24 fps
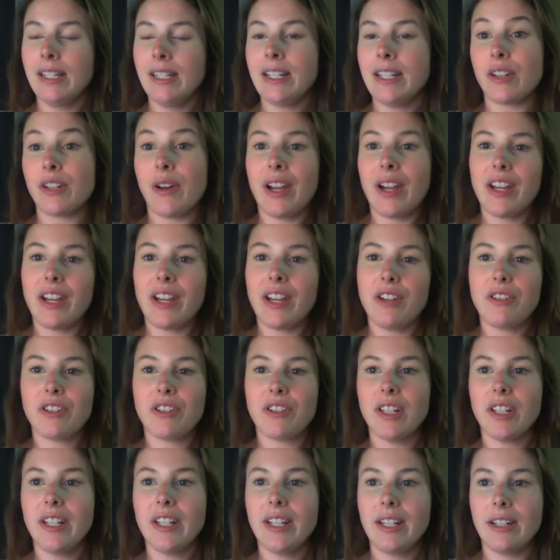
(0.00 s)
So I
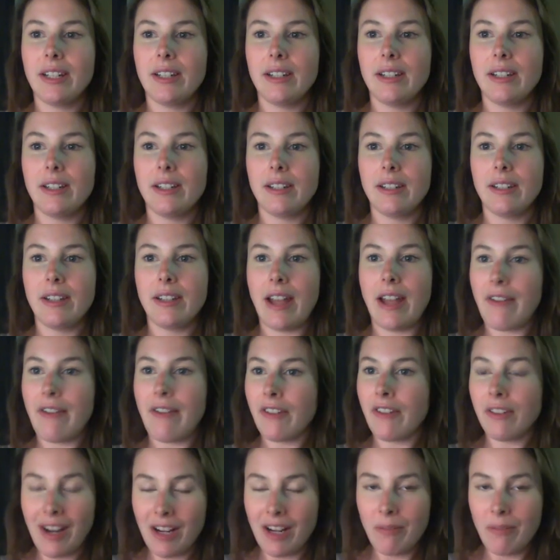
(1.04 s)
usually never
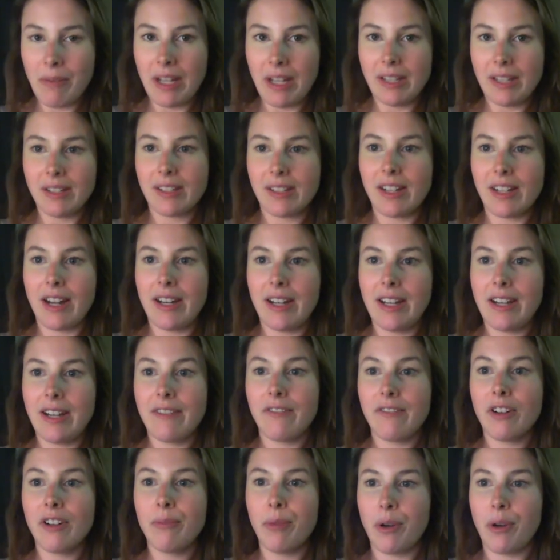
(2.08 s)
recommend studying
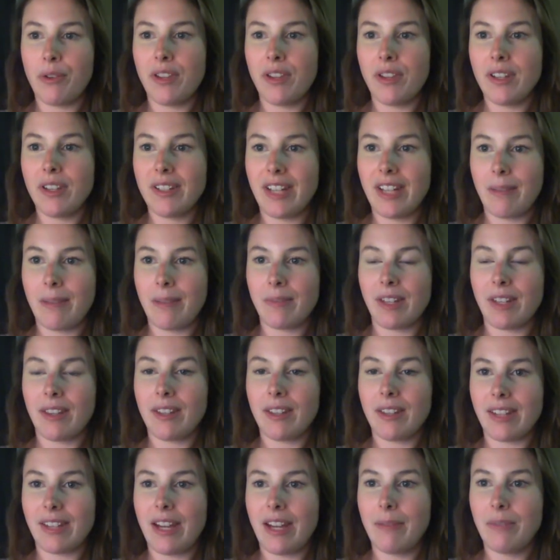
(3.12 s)
for both exams at the
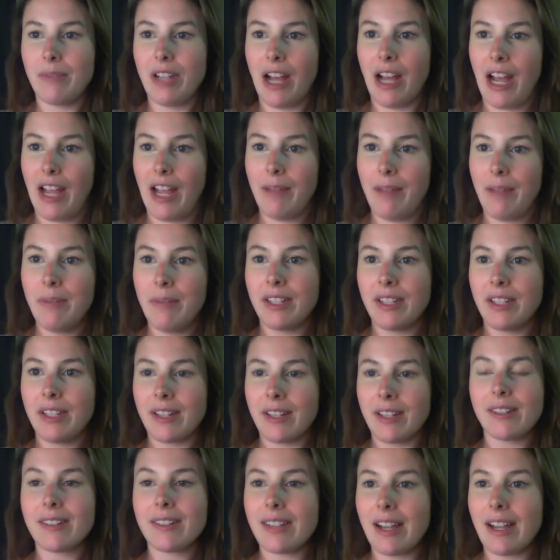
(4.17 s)
same time. It
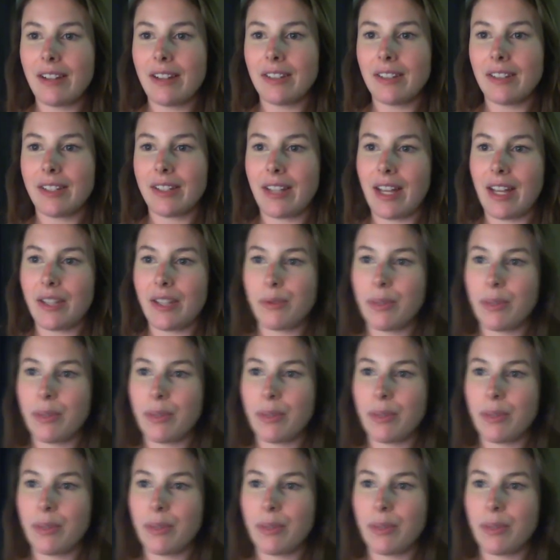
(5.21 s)
doesn't sound like that's